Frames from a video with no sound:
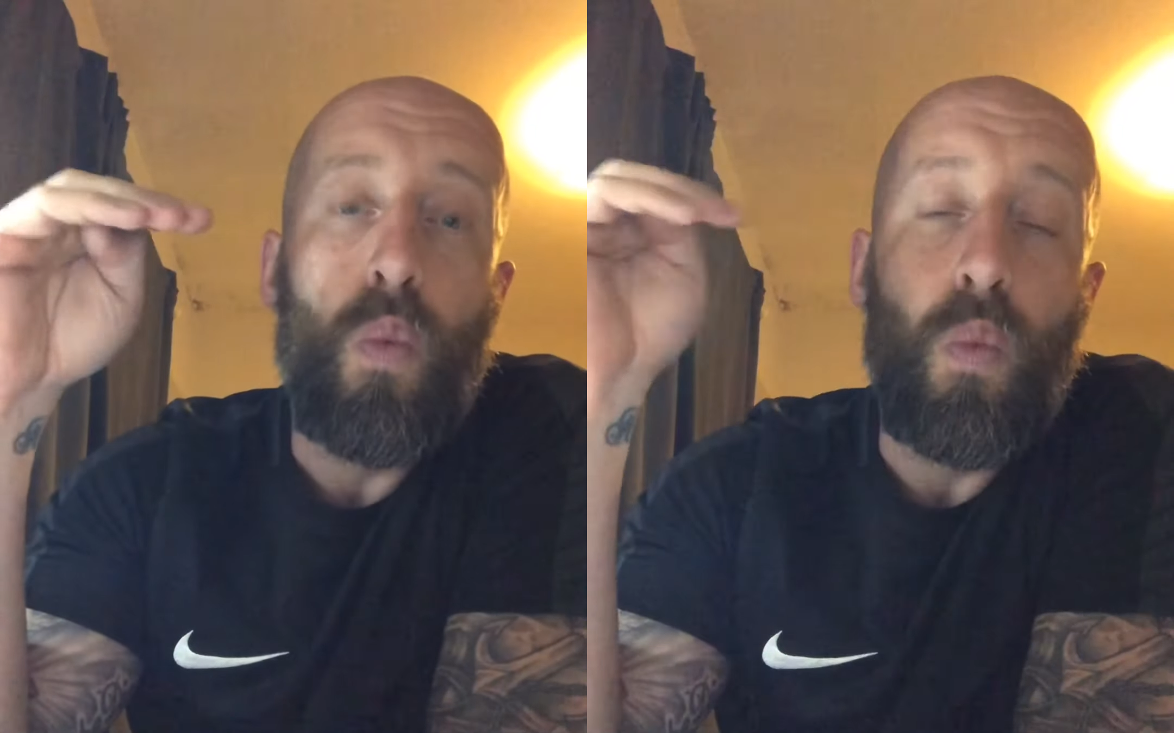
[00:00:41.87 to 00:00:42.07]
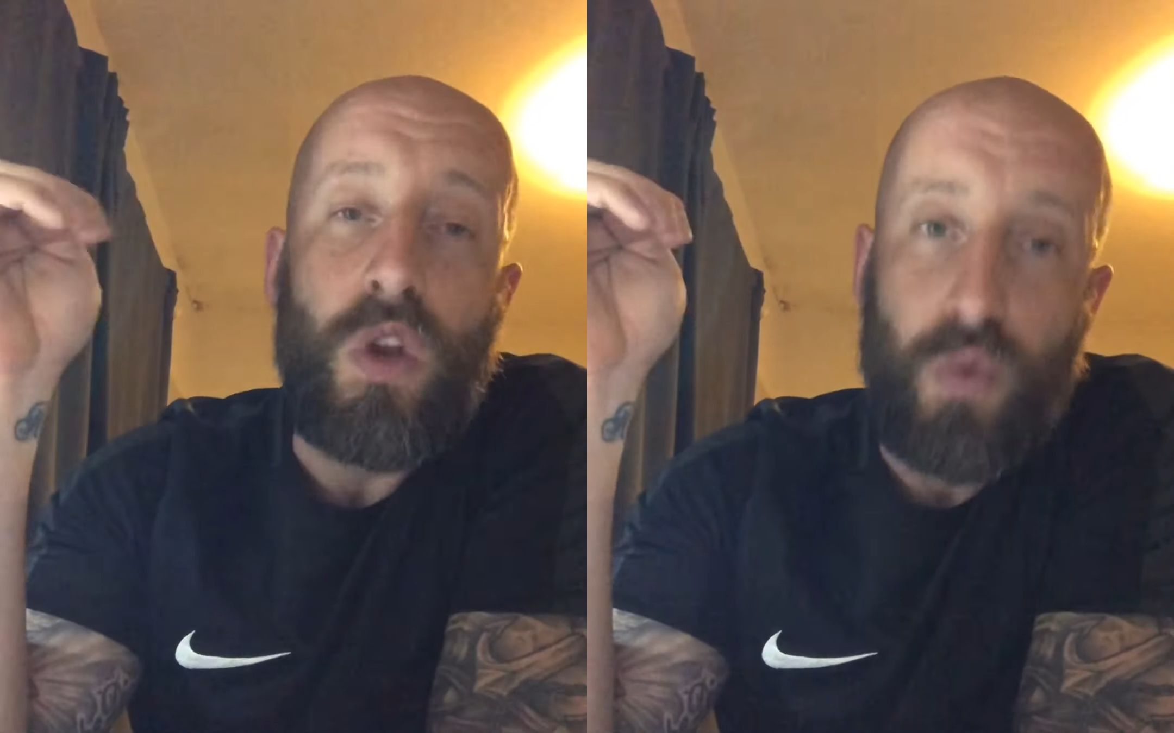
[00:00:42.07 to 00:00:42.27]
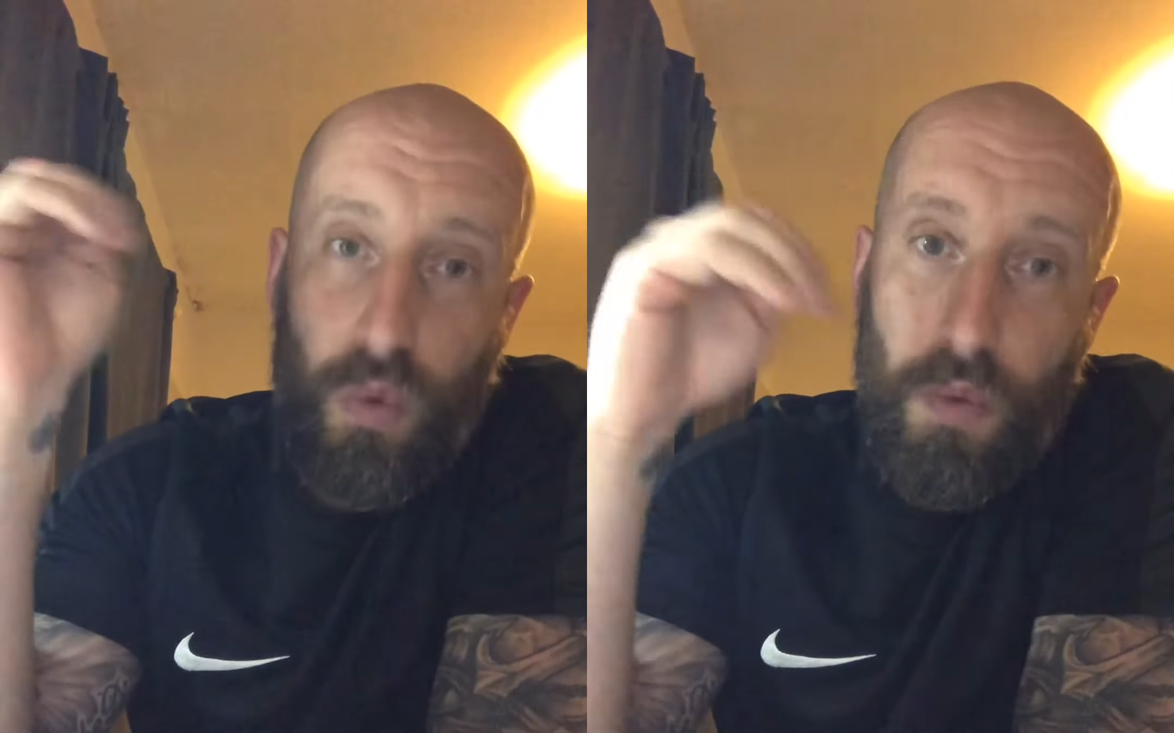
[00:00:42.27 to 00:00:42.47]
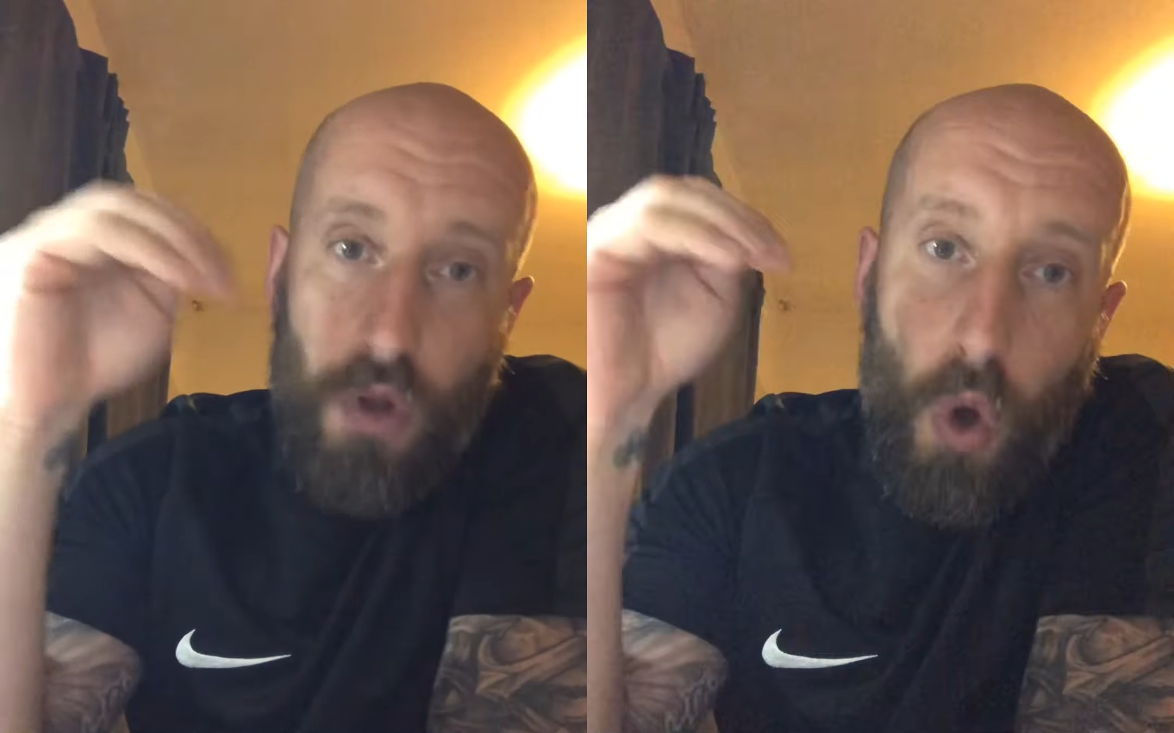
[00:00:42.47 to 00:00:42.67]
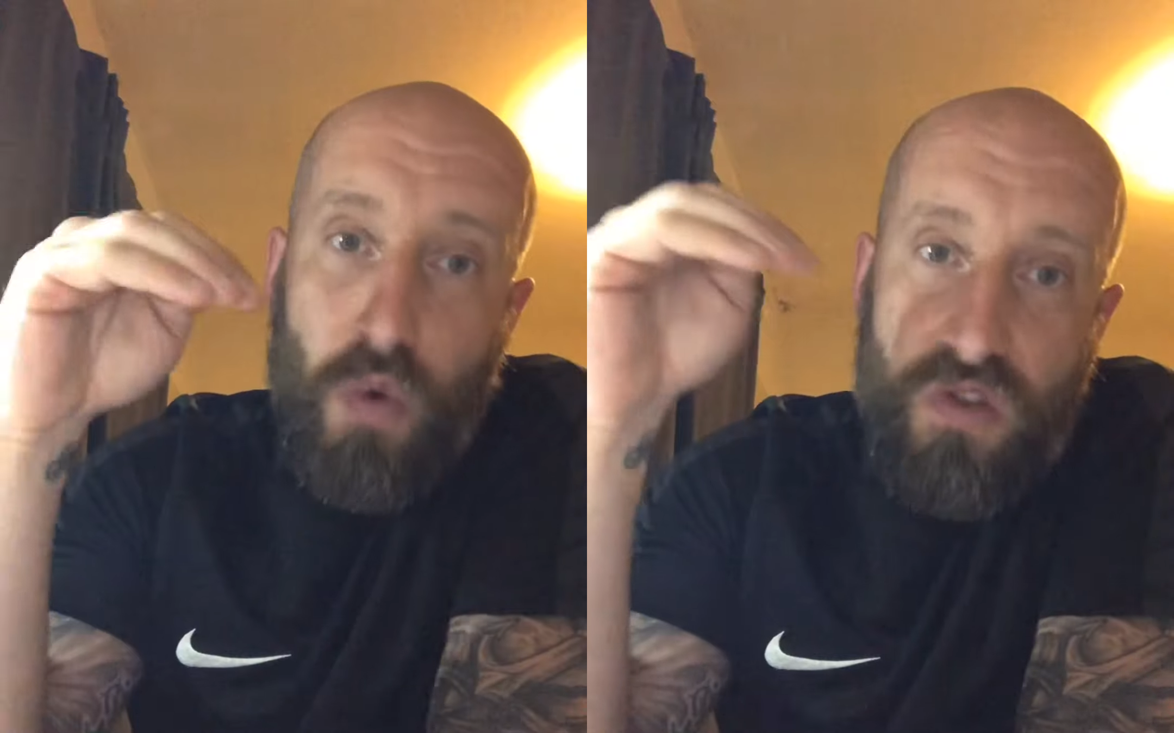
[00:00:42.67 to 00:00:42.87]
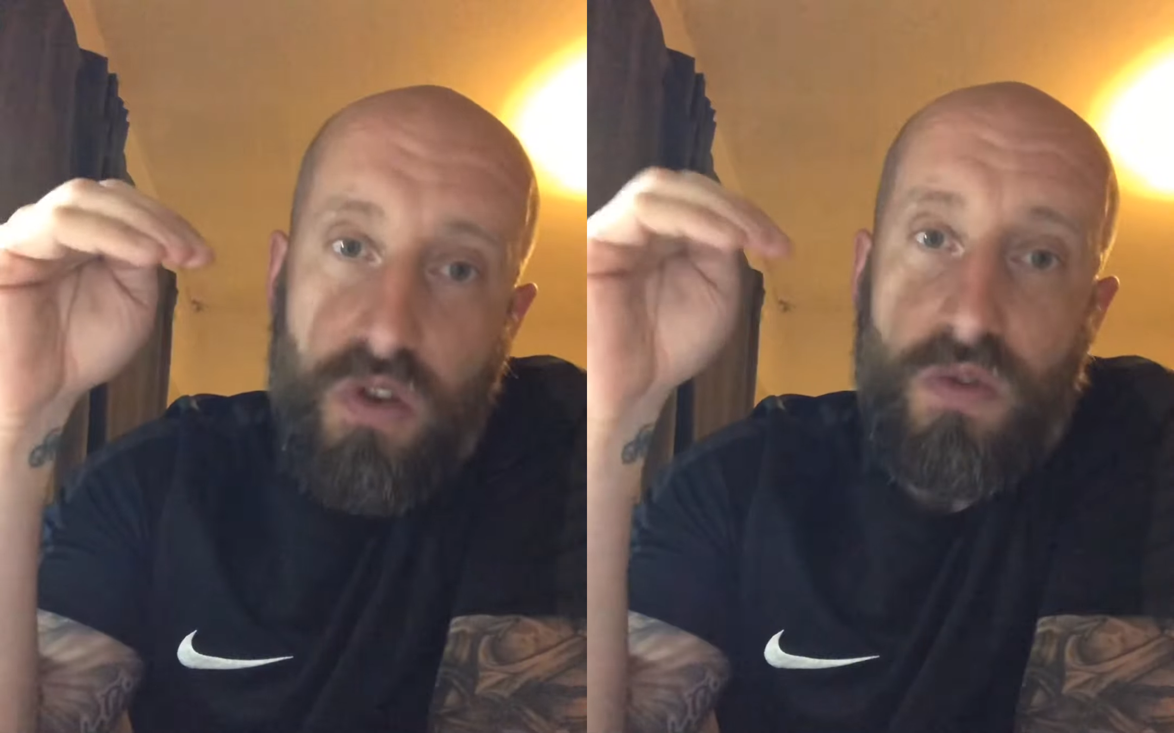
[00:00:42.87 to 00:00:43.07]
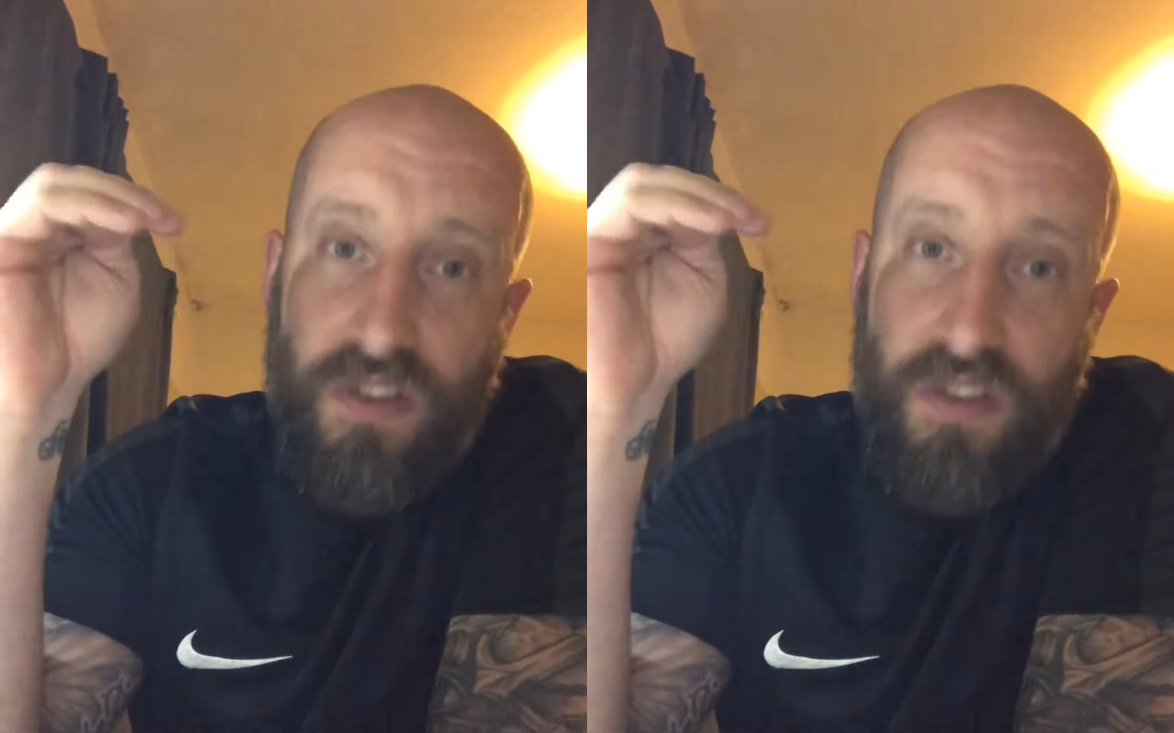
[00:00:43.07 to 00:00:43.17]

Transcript: which we'll go to